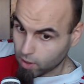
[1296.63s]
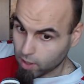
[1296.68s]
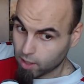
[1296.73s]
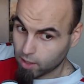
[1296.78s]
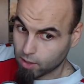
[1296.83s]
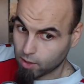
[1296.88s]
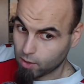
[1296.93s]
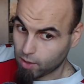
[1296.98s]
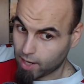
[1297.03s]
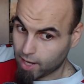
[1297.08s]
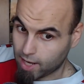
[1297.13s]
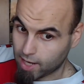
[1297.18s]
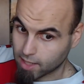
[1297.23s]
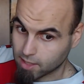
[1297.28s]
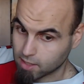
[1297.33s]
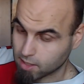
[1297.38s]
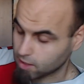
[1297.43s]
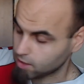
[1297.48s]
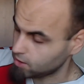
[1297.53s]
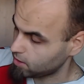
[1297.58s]
you
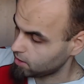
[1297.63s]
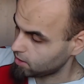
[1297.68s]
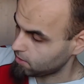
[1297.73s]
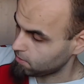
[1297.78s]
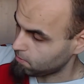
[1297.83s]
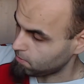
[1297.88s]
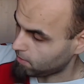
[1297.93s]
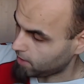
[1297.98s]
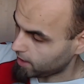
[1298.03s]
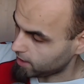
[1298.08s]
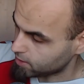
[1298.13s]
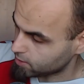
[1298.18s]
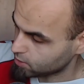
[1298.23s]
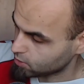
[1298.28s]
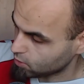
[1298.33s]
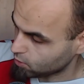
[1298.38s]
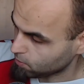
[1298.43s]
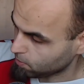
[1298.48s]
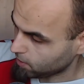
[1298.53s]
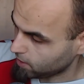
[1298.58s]
actually
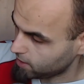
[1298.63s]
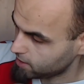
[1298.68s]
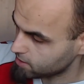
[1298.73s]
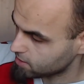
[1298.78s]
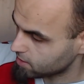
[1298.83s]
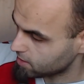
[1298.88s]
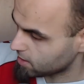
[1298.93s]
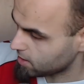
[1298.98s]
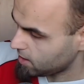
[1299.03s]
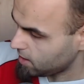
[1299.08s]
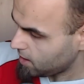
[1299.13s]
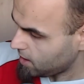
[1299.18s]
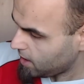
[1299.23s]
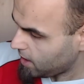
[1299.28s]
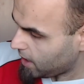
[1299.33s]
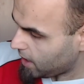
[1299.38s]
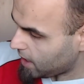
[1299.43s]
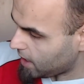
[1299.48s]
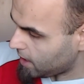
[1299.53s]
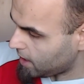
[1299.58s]
should place it.
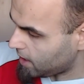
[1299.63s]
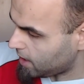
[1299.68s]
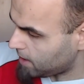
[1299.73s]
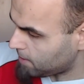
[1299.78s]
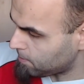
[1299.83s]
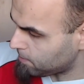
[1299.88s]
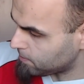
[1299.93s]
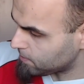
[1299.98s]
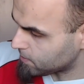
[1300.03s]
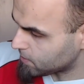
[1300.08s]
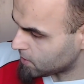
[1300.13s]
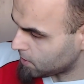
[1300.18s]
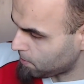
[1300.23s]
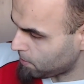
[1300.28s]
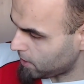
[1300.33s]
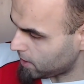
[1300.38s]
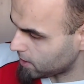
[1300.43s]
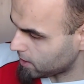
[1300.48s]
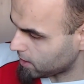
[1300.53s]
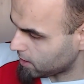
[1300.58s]

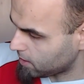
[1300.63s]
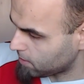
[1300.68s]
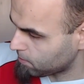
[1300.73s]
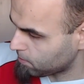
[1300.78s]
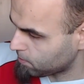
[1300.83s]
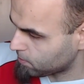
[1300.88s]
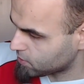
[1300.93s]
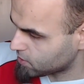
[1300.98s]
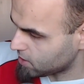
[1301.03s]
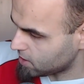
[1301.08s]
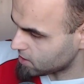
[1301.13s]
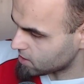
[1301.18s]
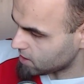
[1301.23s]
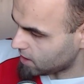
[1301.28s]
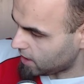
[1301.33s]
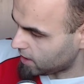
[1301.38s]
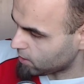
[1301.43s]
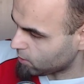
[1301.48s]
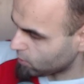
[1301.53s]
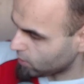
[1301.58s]
Depending, since
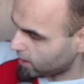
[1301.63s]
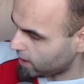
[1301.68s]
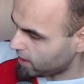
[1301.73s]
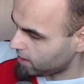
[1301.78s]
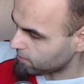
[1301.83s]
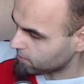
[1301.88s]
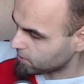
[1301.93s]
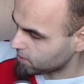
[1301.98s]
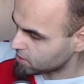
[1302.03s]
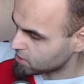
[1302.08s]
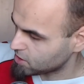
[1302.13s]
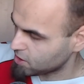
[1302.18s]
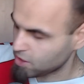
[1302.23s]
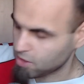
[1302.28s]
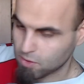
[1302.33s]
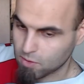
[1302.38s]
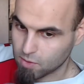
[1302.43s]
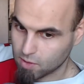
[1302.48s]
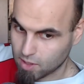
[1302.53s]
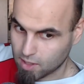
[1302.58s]
I don't have this
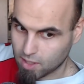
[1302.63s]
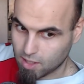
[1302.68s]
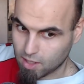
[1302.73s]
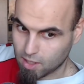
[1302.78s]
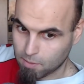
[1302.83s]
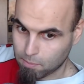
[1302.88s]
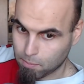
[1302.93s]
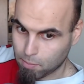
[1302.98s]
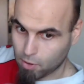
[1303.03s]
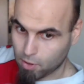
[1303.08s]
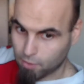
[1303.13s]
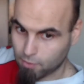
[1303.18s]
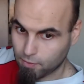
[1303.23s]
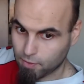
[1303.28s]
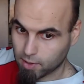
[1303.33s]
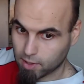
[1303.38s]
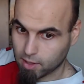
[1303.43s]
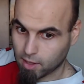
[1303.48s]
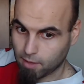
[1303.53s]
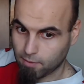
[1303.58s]
here
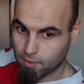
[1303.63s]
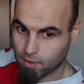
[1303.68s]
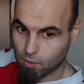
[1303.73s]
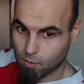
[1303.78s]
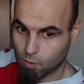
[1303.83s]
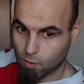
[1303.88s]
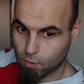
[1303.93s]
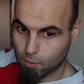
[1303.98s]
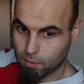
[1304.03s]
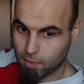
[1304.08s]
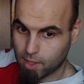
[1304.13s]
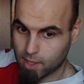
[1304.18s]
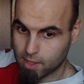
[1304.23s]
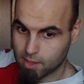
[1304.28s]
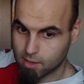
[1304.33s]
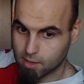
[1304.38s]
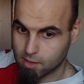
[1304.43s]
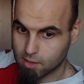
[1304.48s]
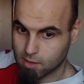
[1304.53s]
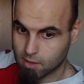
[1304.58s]
perfect living room
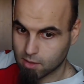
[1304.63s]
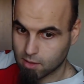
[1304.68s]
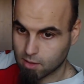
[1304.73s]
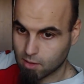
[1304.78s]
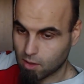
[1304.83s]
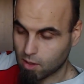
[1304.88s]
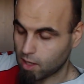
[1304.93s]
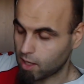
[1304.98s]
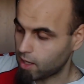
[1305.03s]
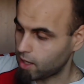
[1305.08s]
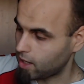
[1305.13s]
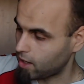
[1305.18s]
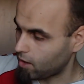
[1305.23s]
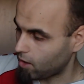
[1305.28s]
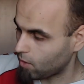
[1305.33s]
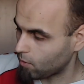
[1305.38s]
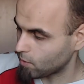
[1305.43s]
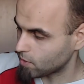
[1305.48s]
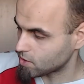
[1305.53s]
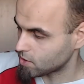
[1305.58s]
as
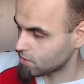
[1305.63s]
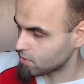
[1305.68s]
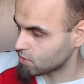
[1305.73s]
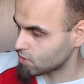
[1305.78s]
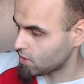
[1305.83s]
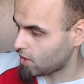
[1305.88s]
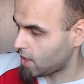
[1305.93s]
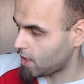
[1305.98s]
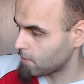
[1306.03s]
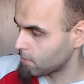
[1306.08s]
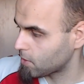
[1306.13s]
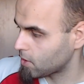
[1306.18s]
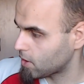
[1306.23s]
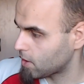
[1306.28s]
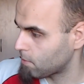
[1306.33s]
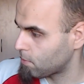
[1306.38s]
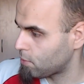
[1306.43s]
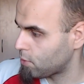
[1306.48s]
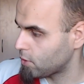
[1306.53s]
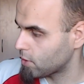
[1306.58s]
always, so I'm gonna
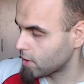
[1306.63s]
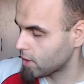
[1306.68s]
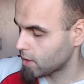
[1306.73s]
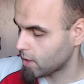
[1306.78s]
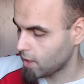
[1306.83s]
put it